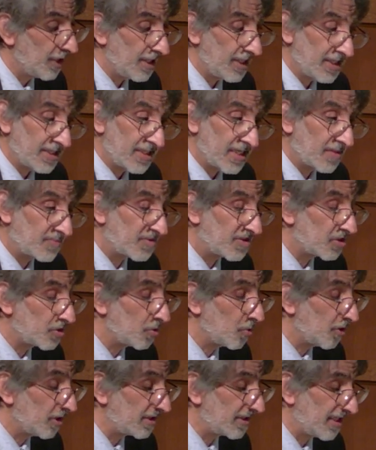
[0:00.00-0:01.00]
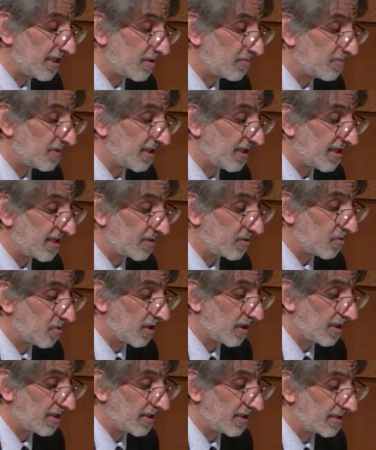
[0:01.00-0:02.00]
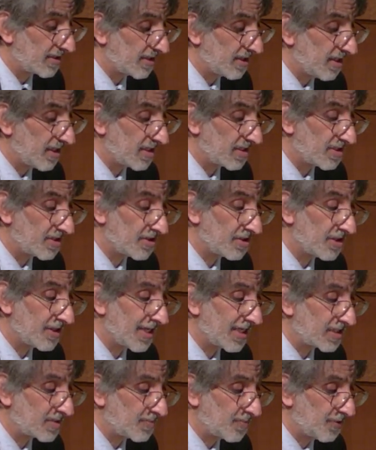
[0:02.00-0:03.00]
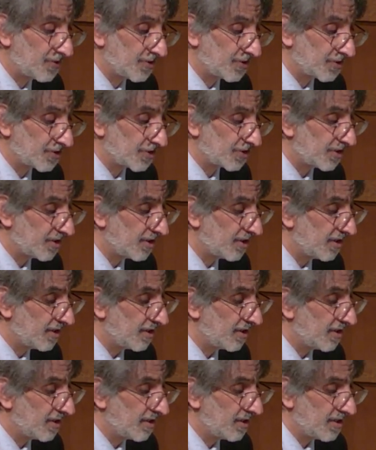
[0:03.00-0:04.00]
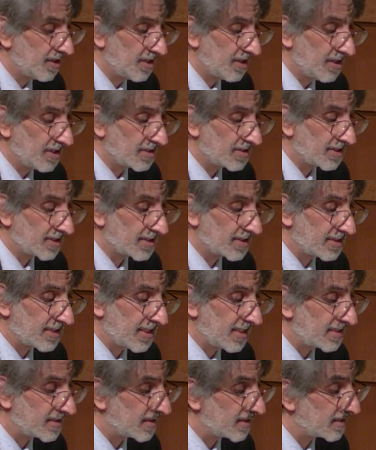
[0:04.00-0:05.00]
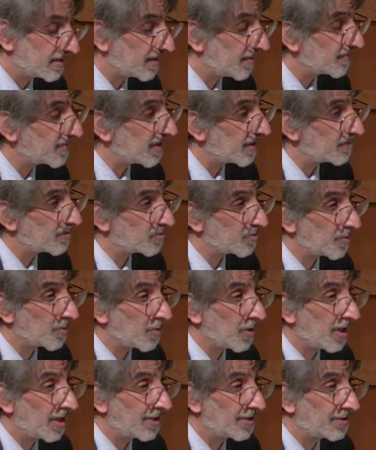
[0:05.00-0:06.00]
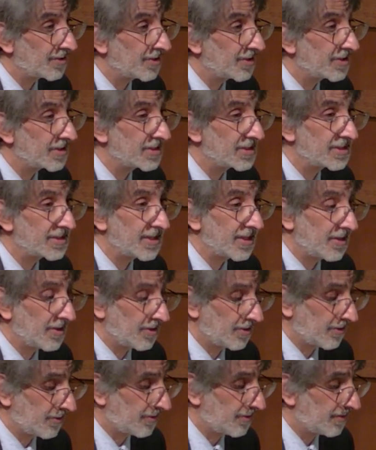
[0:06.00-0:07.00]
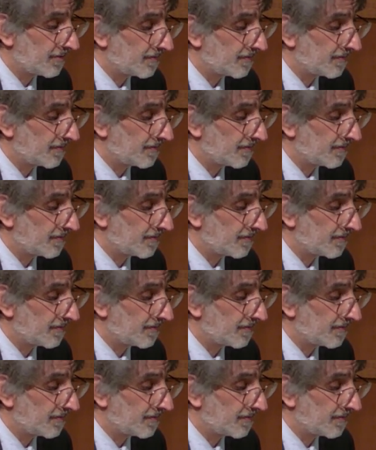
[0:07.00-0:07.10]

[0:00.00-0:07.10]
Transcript: he'd kept his Yorktown plan quiet until the last push. Success sometimes required stealth.